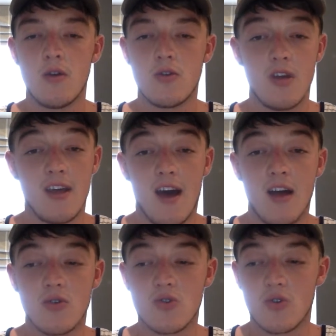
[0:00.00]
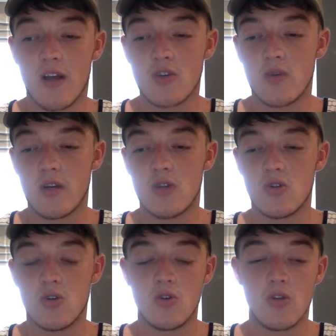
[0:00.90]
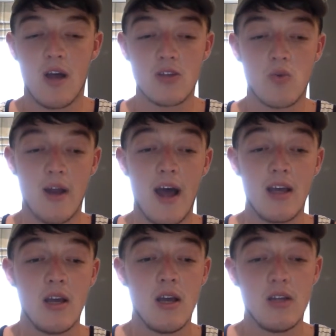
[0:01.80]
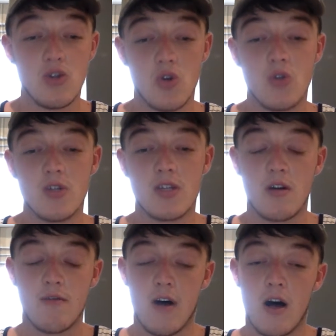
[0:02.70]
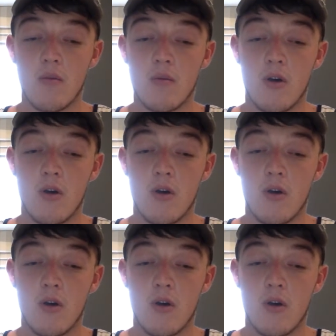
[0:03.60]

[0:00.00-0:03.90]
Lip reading: So you can't. So that's when I turned to self harm,